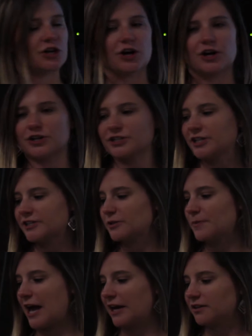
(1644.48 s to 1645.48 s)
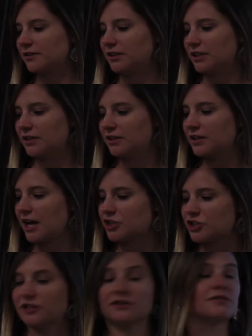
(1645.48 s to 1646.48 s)
are systematically,
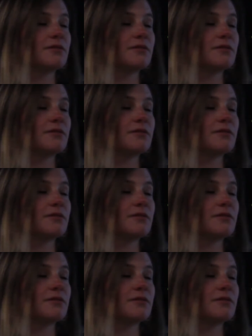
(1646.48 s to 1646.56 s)
actually, I'm